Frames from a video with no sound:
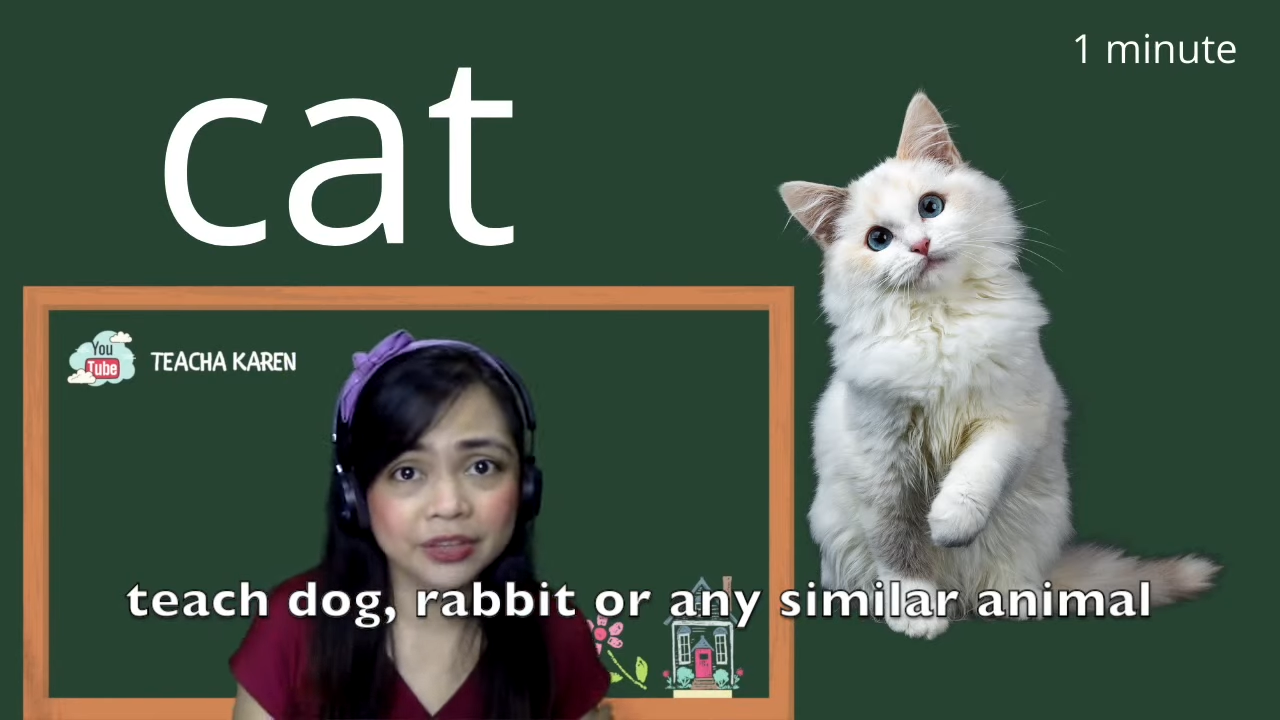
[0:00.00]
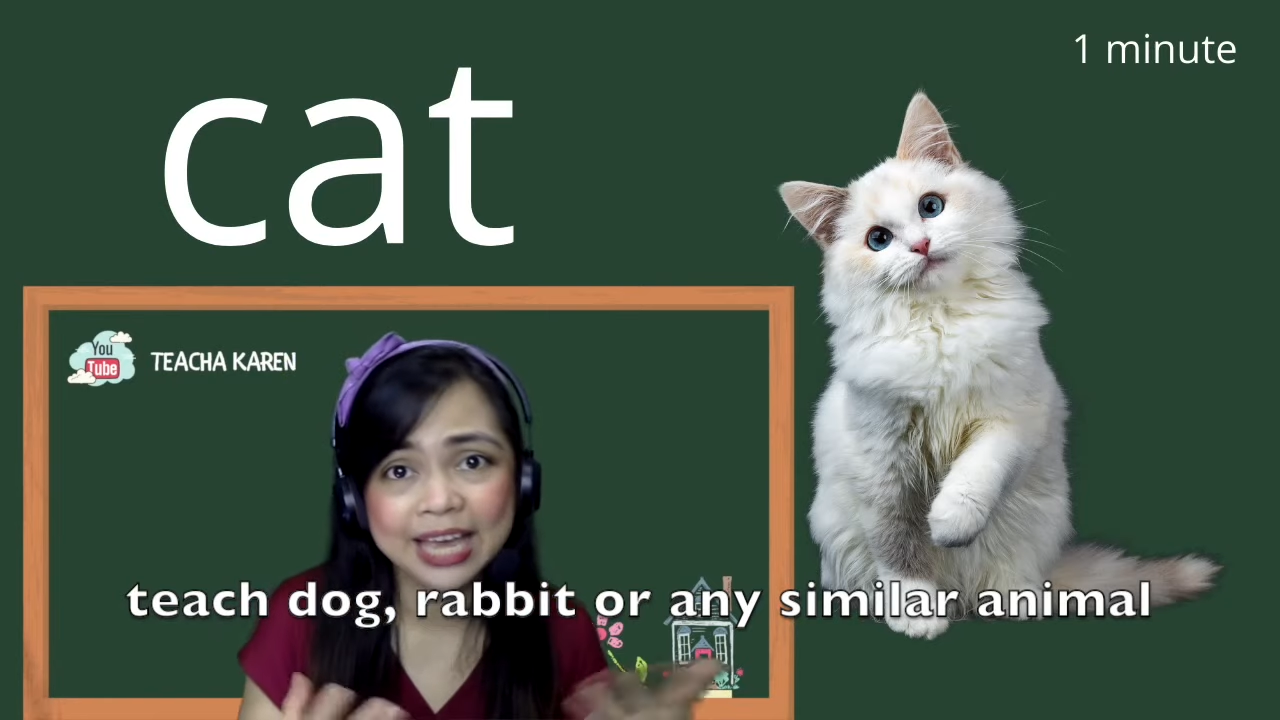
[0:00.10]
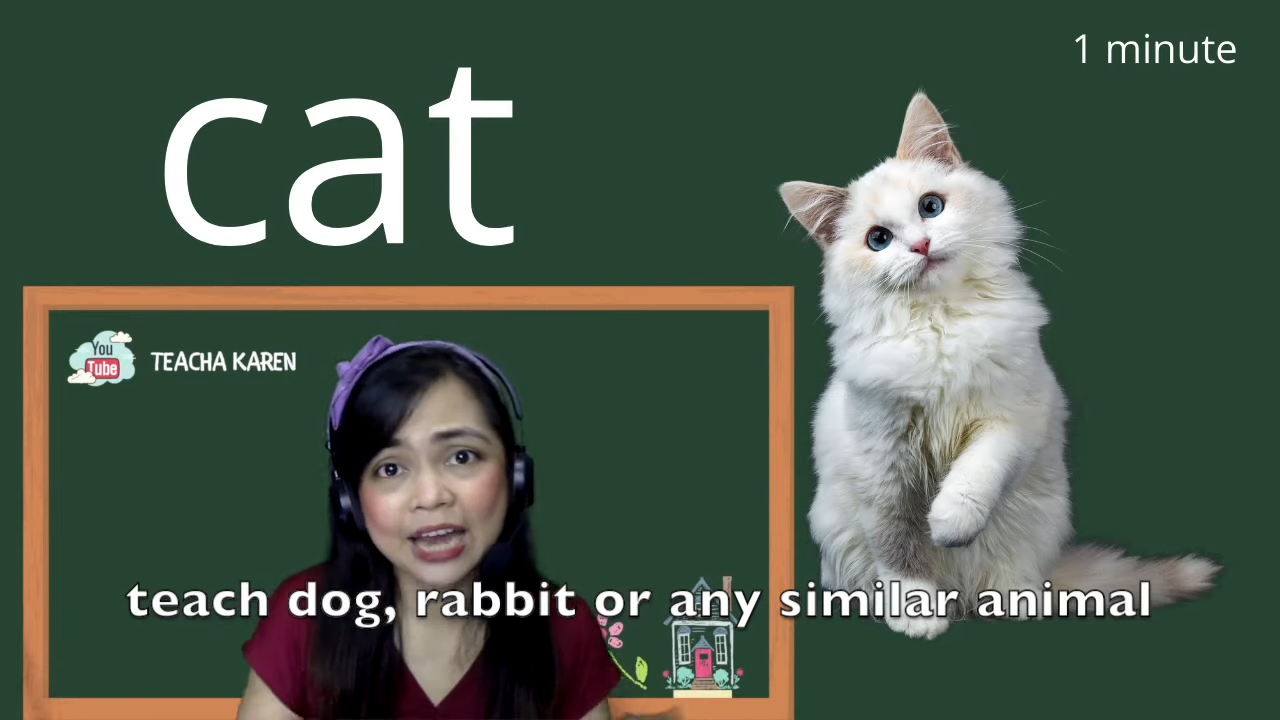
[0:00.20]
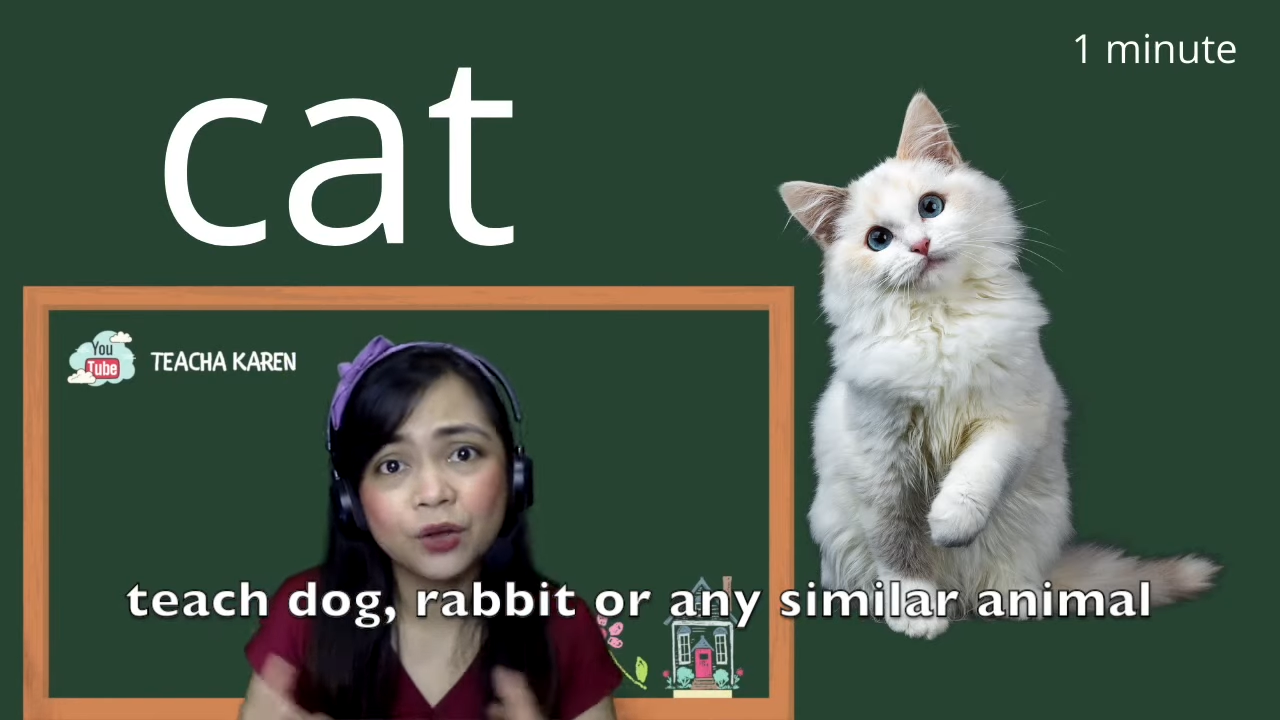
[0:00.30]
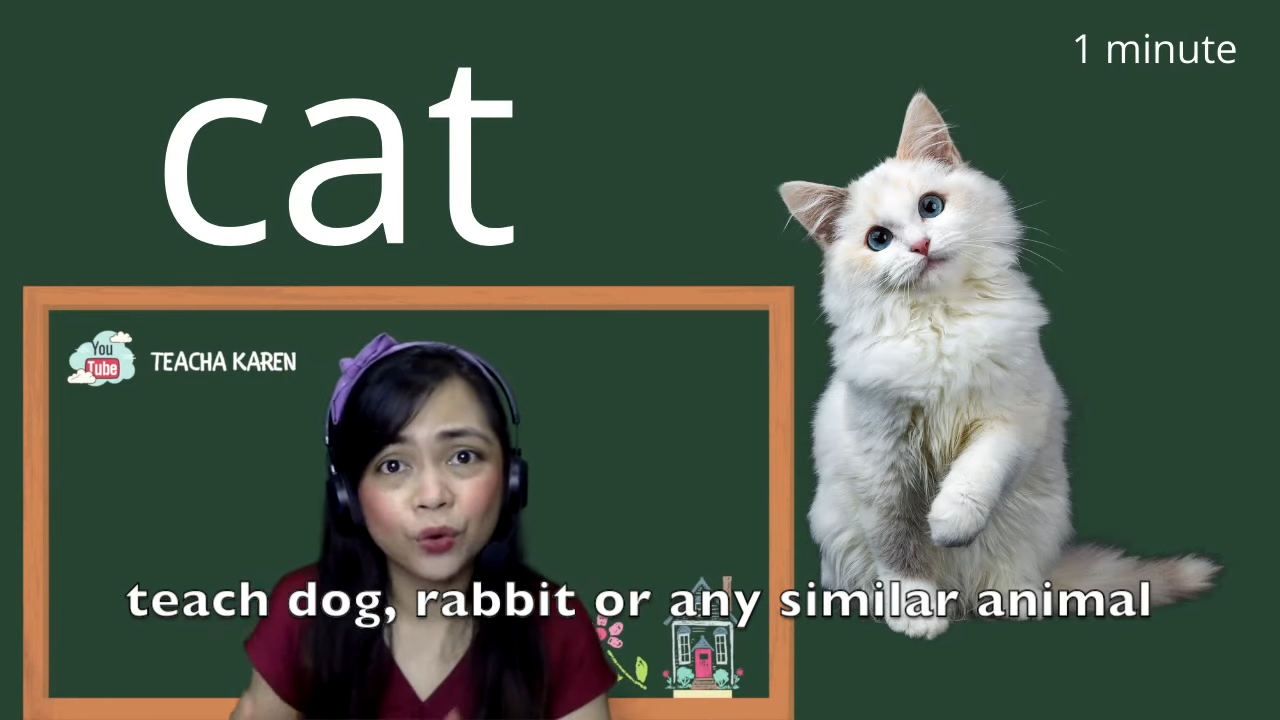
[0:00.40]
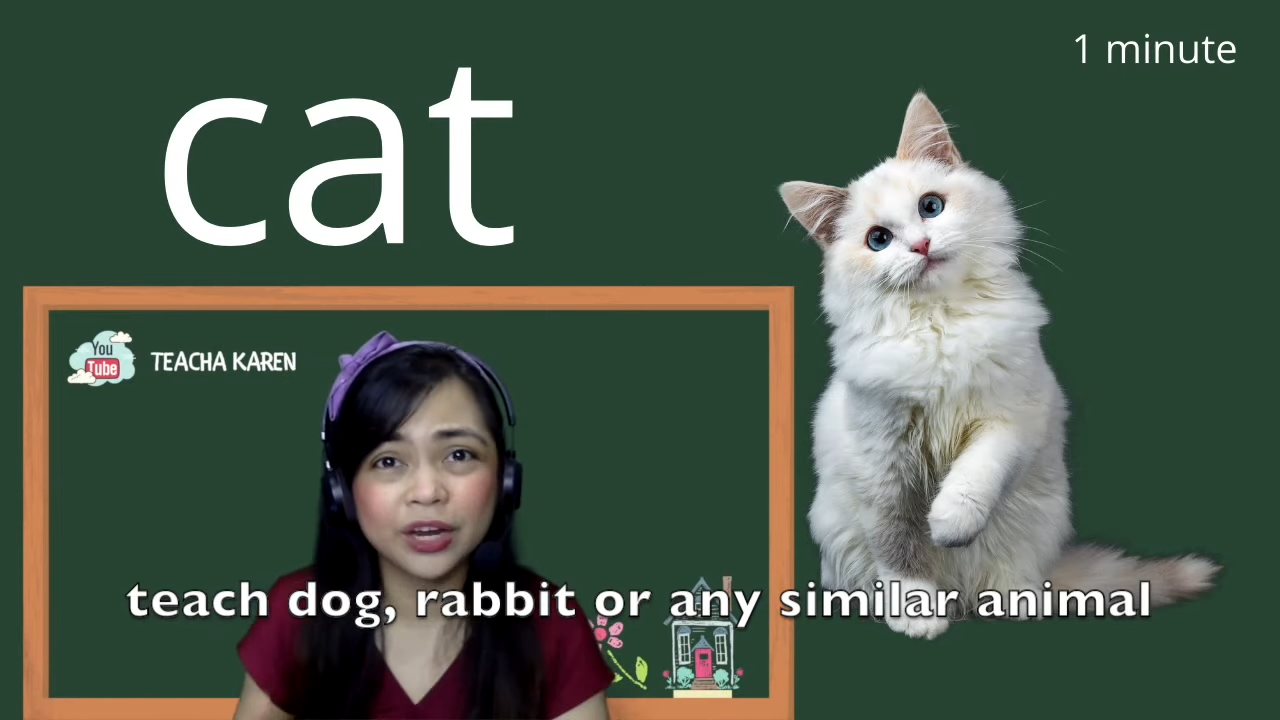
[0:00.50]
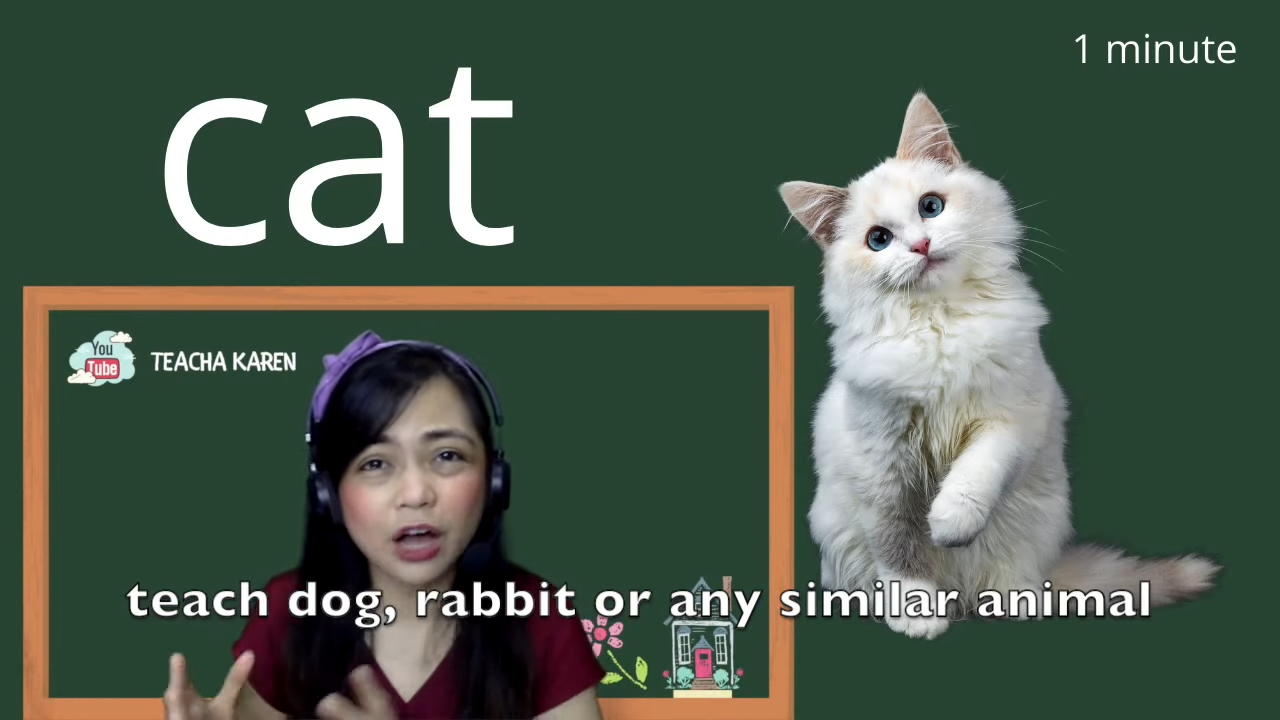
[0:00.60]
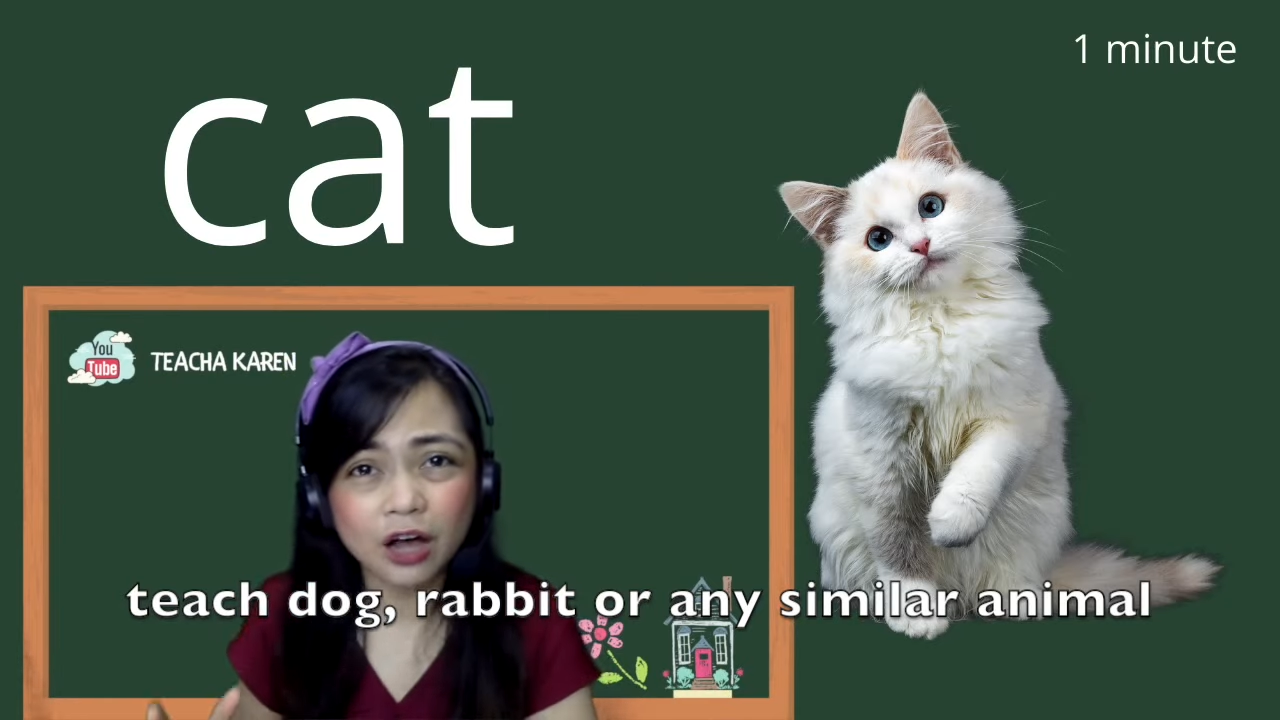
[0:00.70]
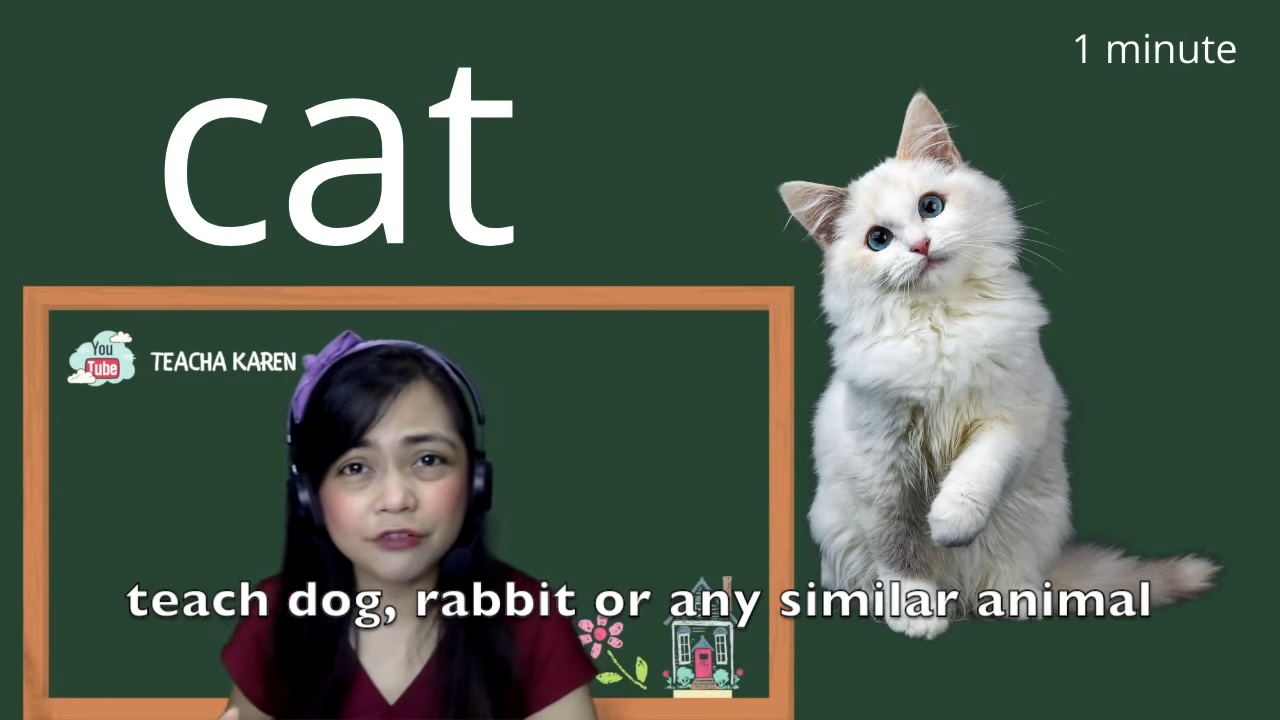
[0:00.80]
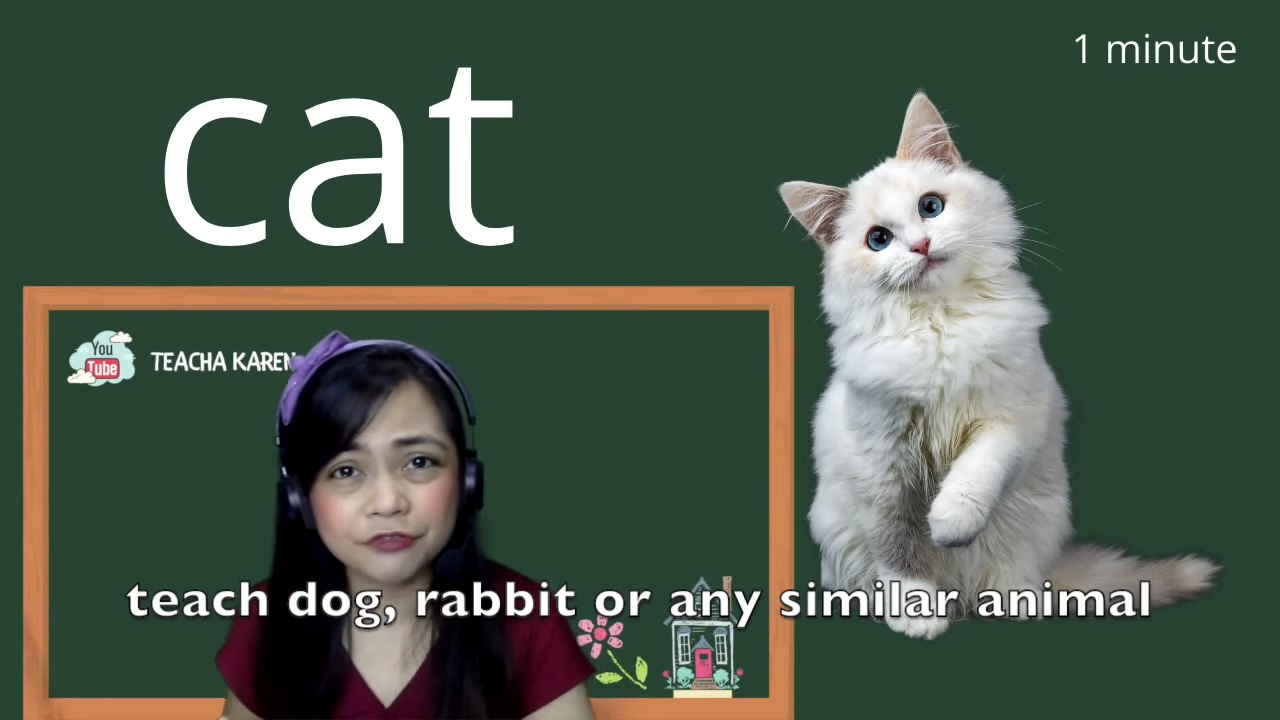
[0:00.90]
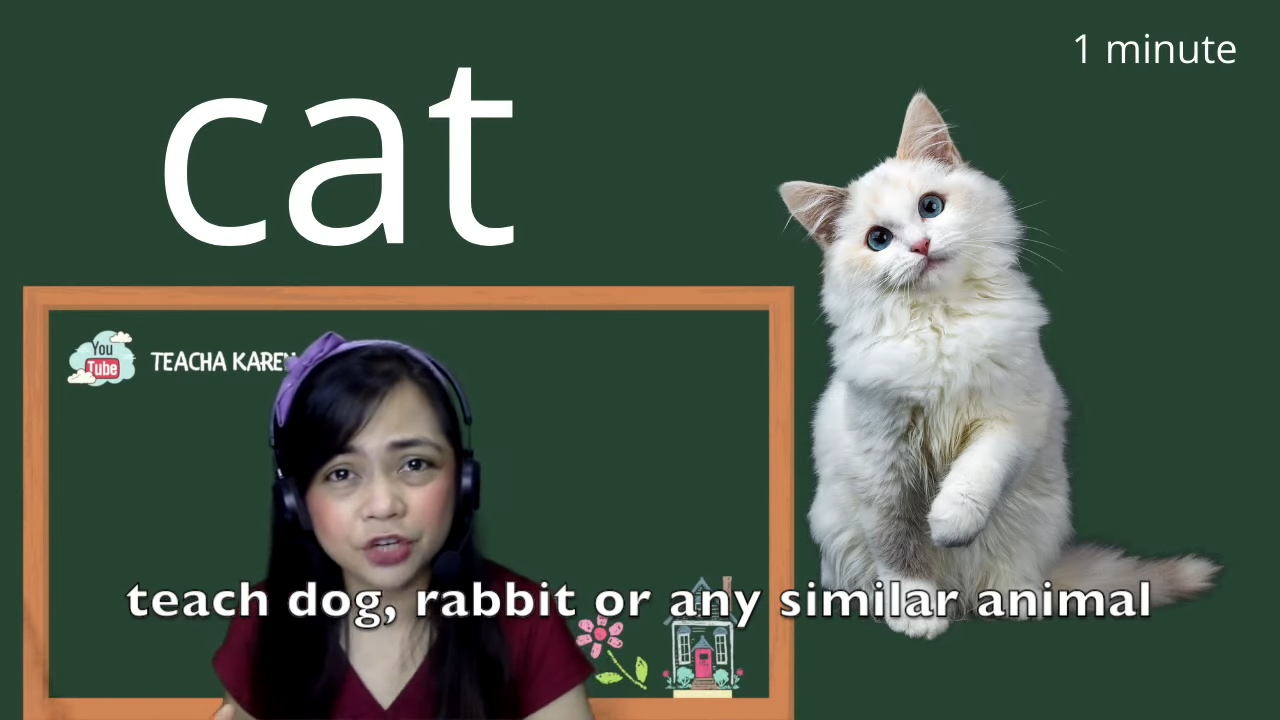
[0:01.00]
the category of,